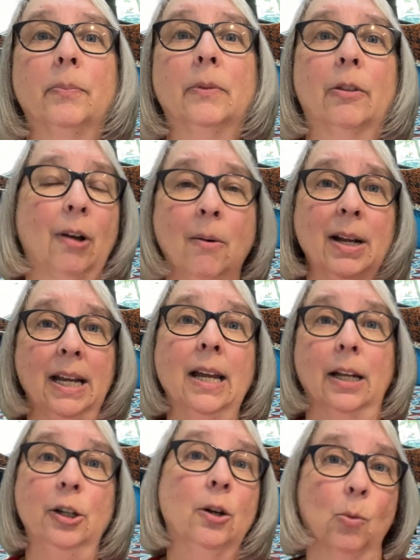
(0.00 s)
throw it
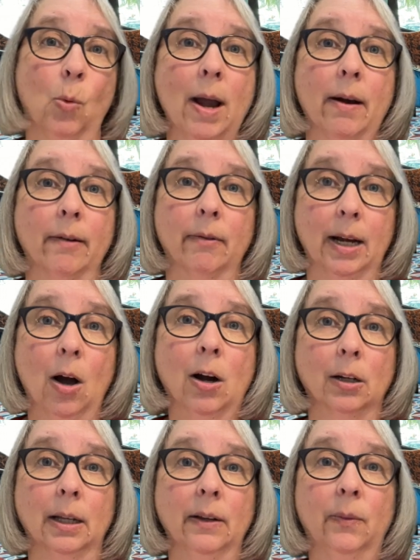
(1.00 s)
in. You can wear it
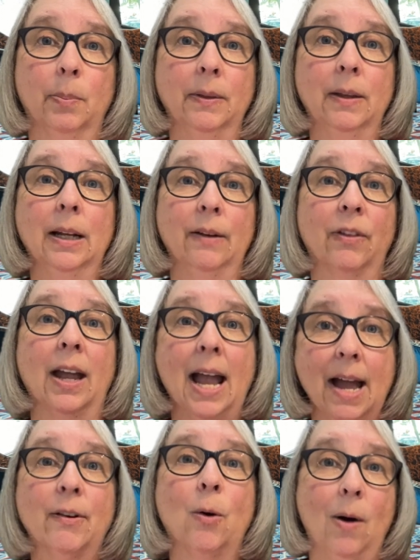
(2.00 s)
regardless, but then if they
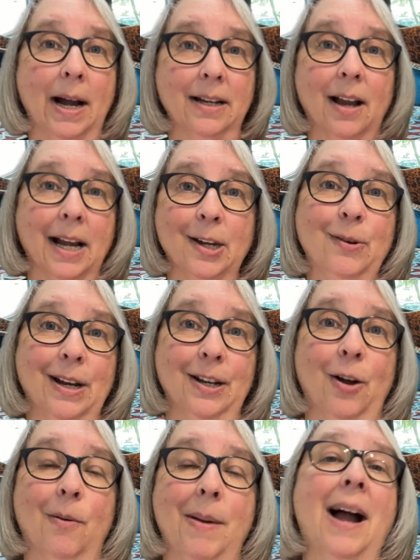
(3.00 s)
have a white night you didn't
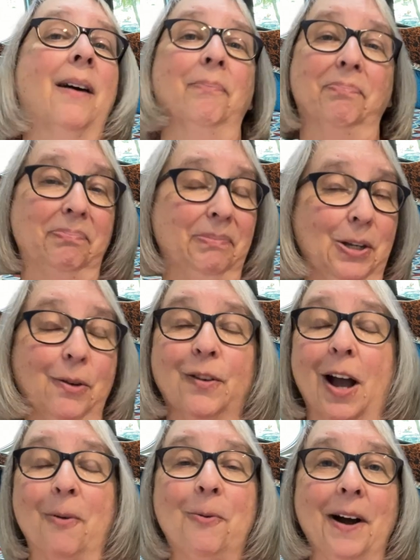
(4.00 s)
know about, you've
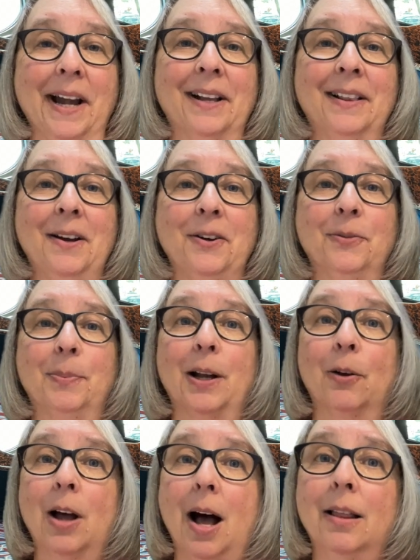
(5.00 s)
got white clothes. But
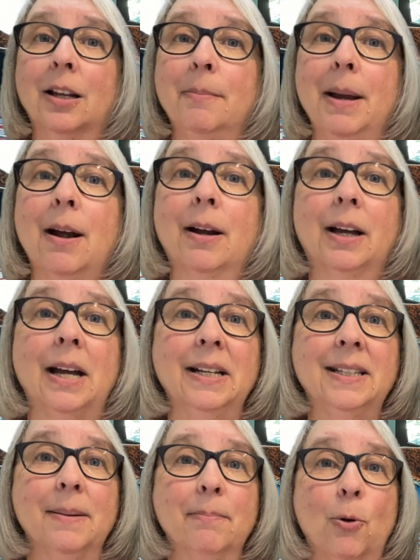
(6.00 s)
on Holland America,
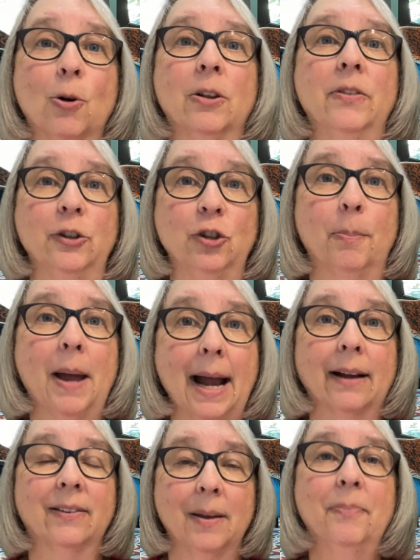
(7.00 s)
it's important that you
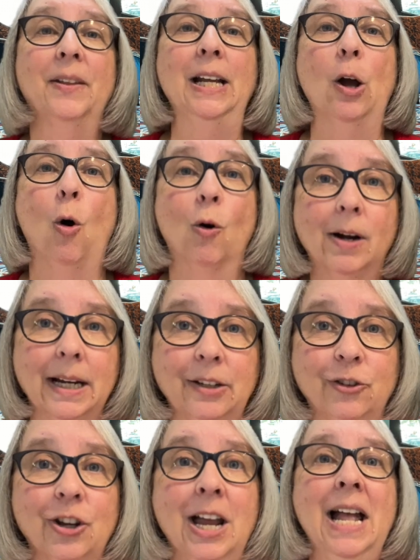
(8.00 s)
pack something
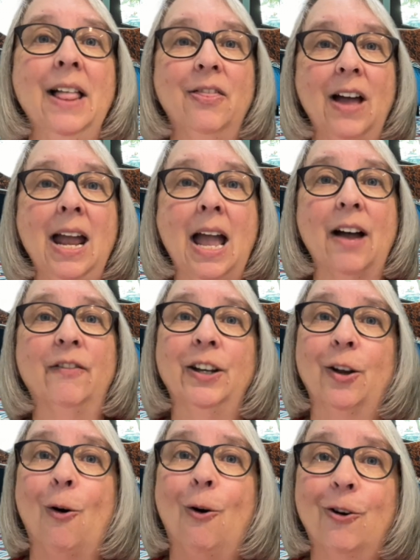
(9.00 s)
orange. They have
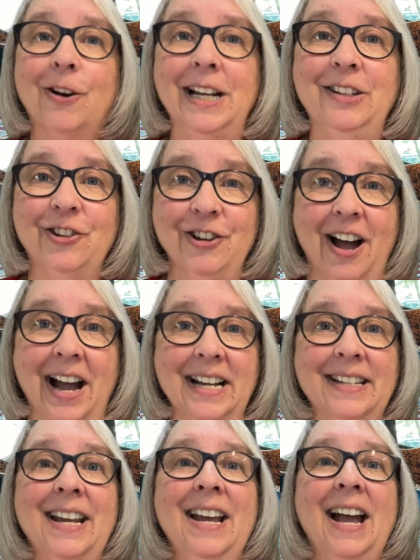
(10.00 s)
an orange night,
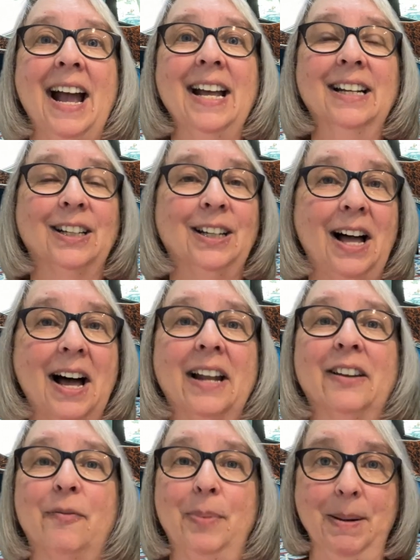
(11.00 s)
and a lot
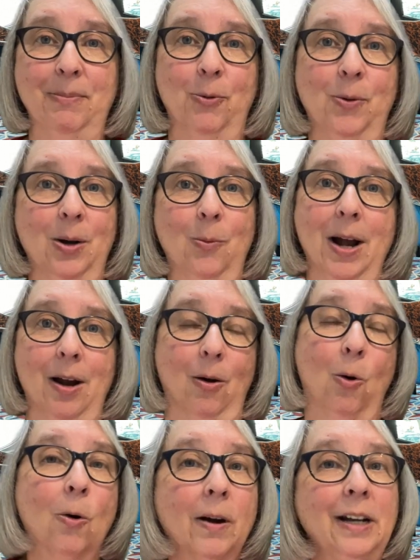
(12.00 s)
of people will wear
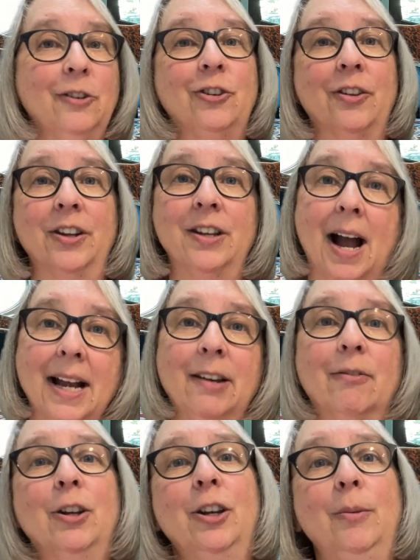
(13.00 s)
orange to the dining
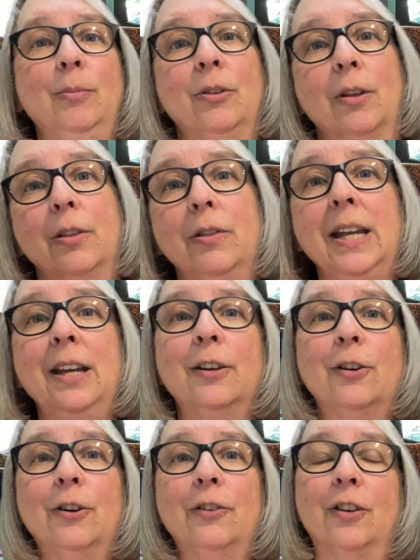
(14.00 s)
room, to the
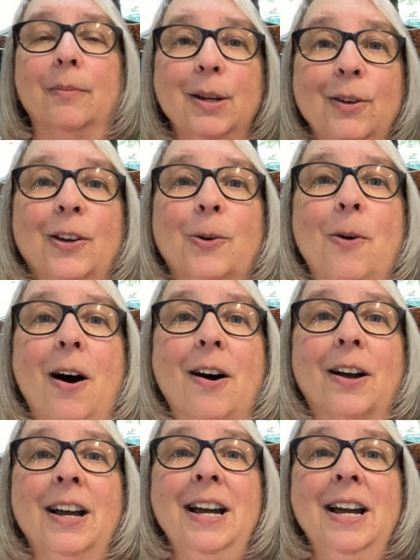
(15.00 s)
theater, to the music walk,